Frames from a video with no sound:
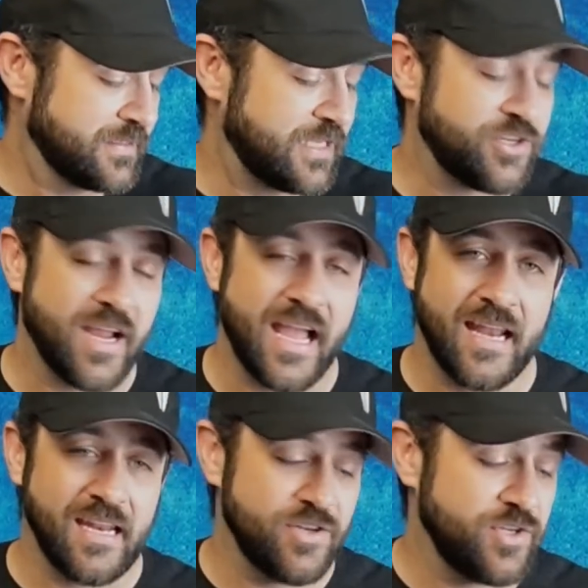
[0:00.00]
Since you're
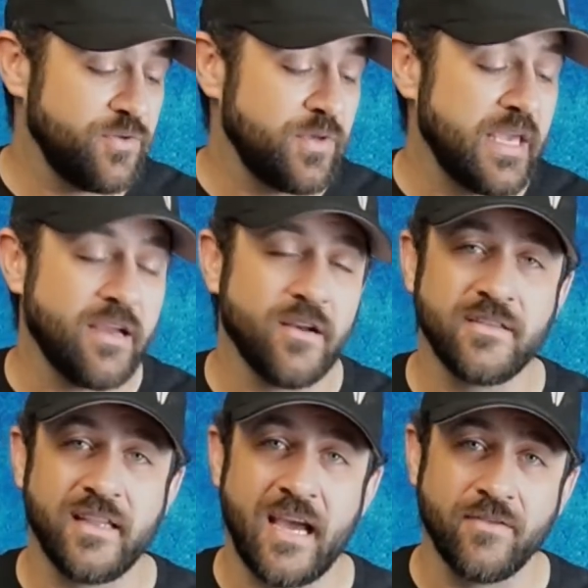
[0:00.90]
adding 2
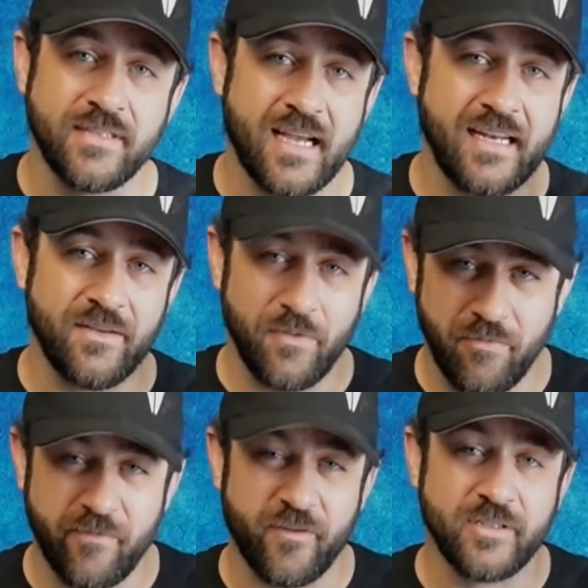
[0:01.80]
gears on the outside, it
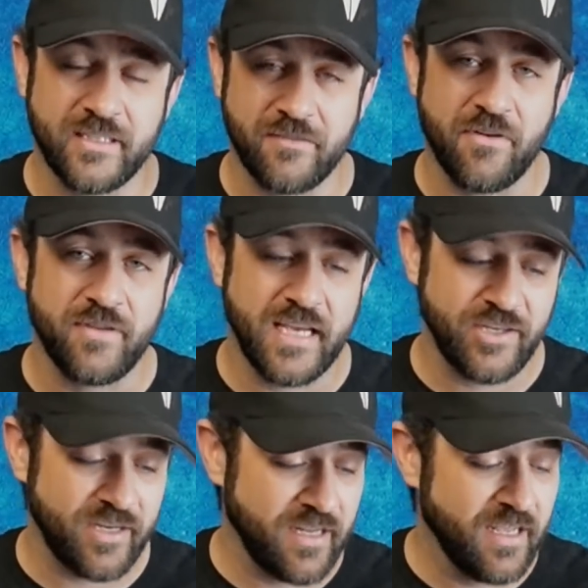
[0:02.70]
reverses the
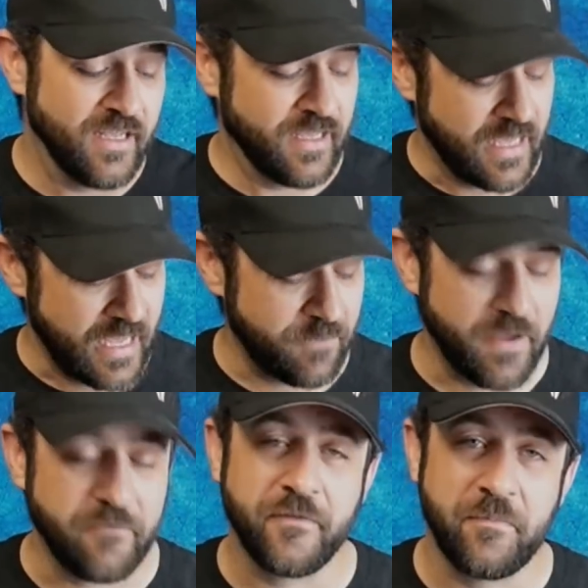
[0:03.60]
rotation. And
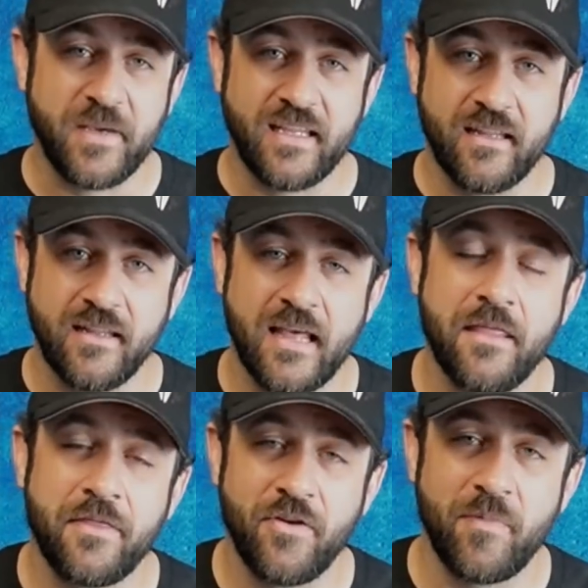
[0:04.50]
by flipping
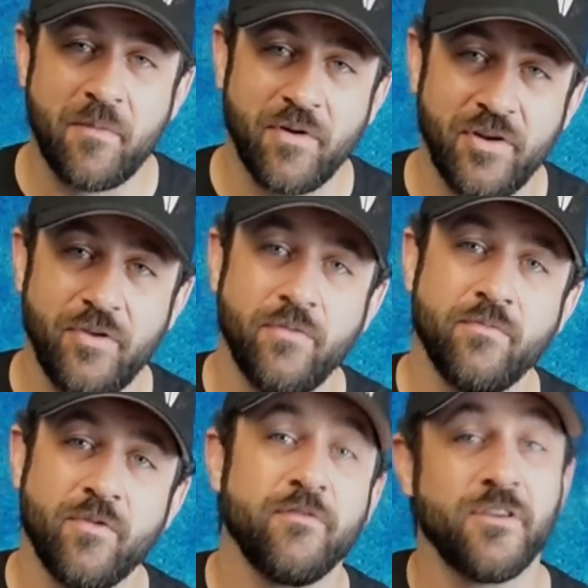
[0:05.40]
that third member, you
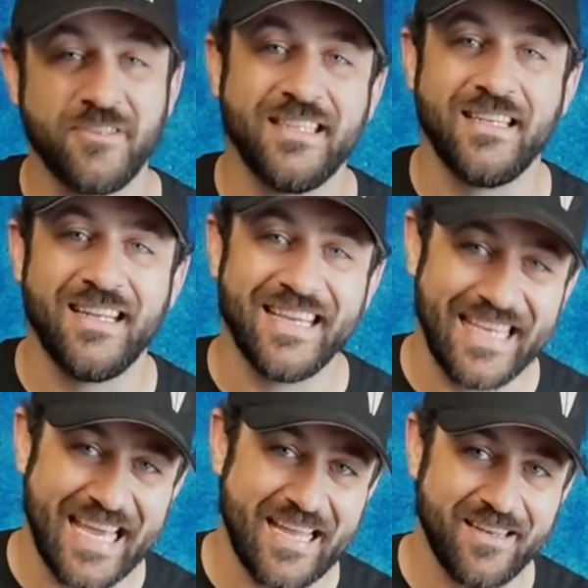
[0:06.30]
reverse it
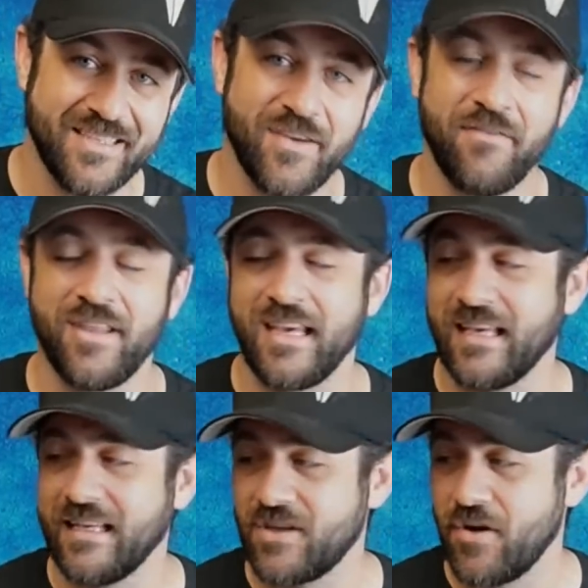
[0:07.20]
again. So
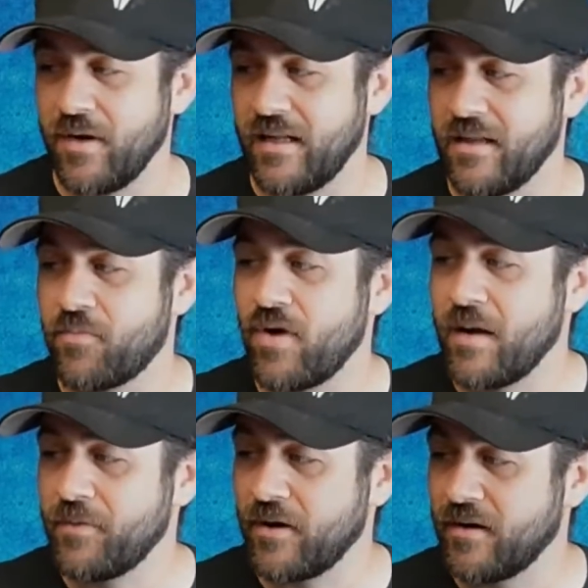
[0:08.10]
everything is going in the
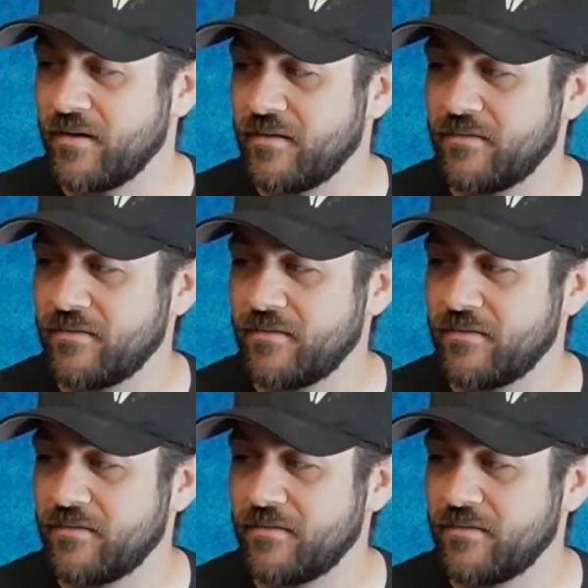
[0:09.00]
proper